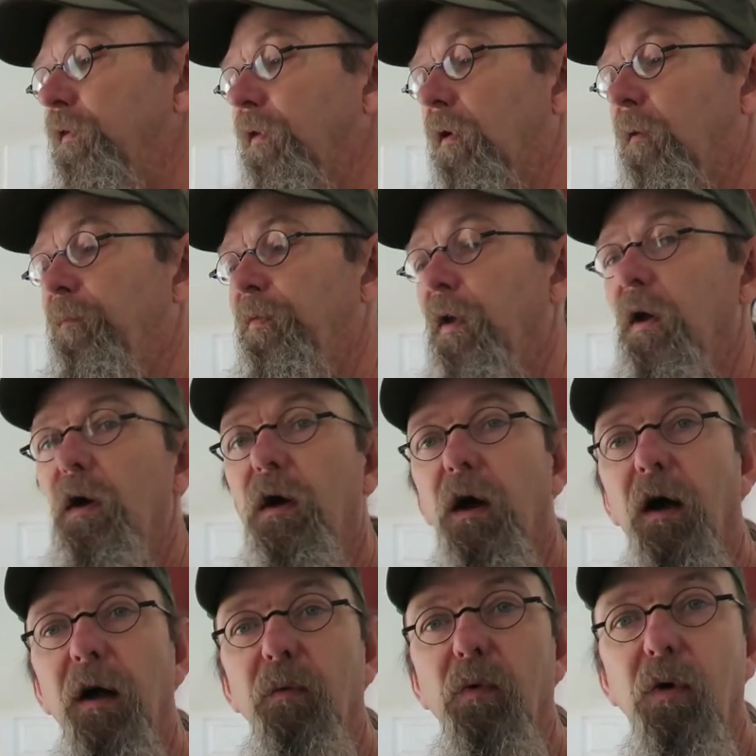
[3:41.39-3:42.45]
So
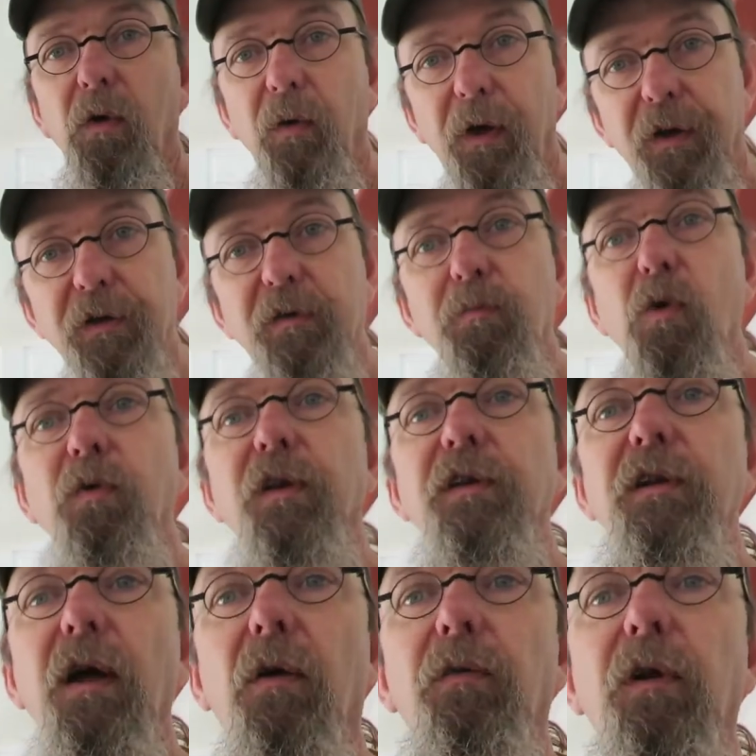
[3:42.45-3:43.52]
I will go ahead and smoke this
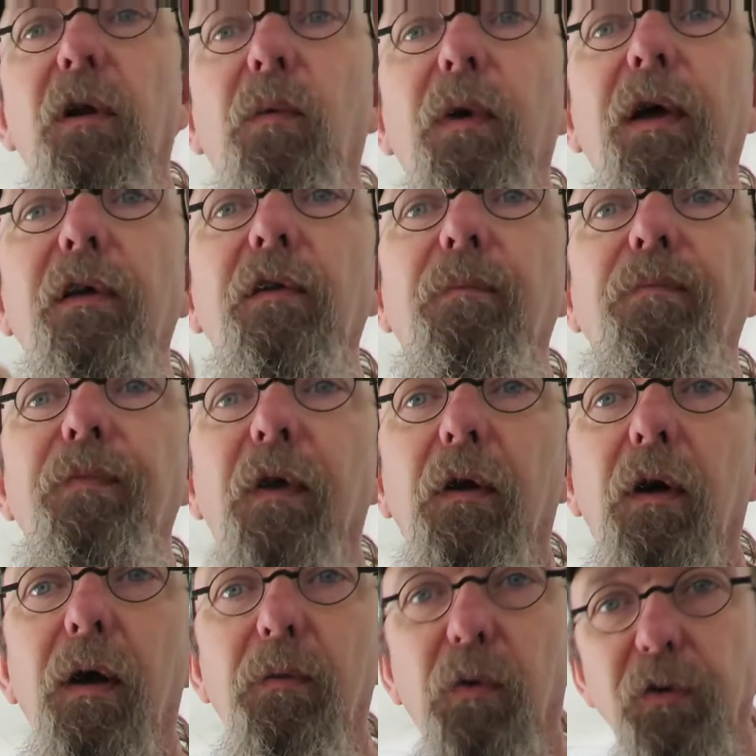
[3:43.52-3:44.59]
down a little ways, and
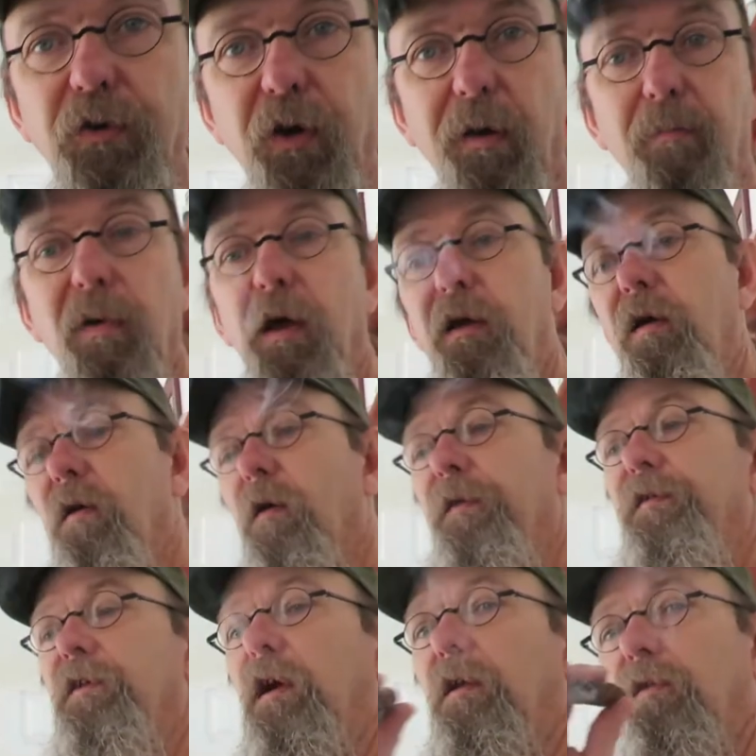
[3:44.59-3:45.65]
I will chime back in on the
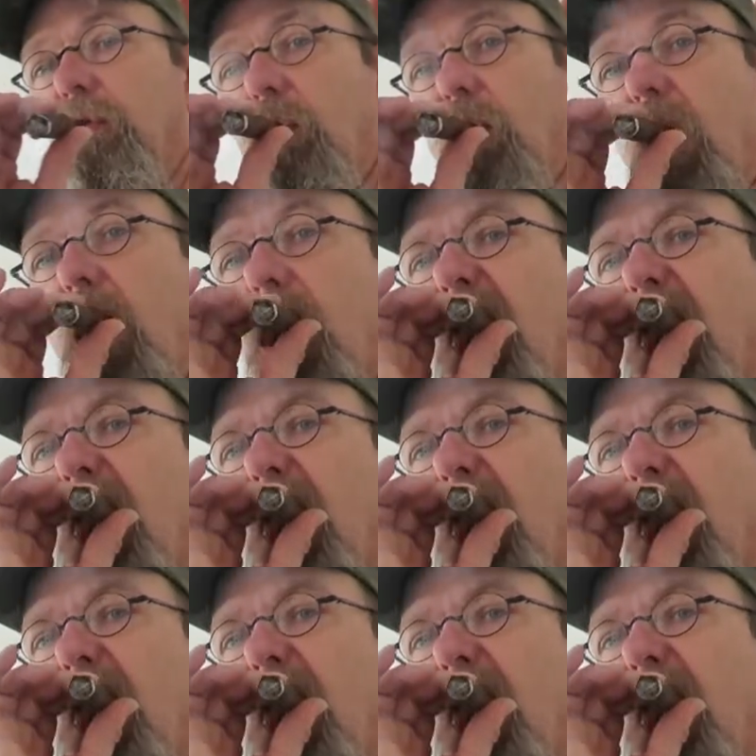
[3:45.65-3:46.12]
second third.